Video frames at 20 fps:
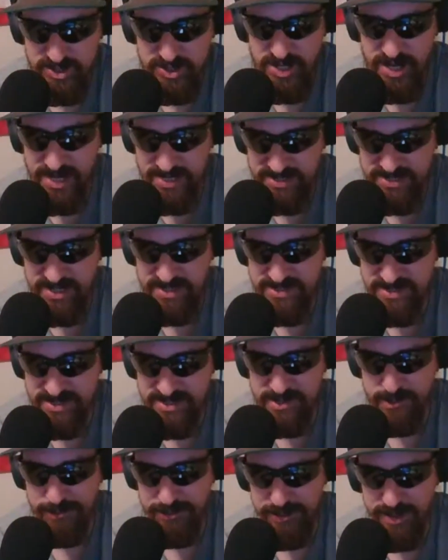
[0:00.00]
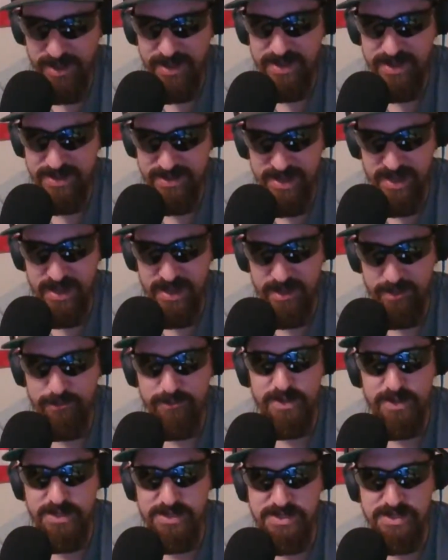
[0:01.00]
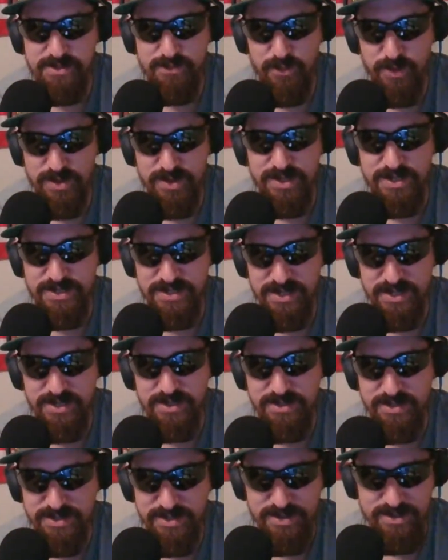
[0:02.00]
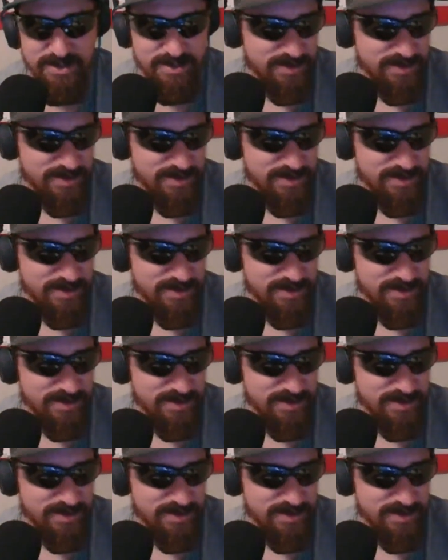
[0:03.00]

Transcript: Jack says it's a play-in game. That's what this is.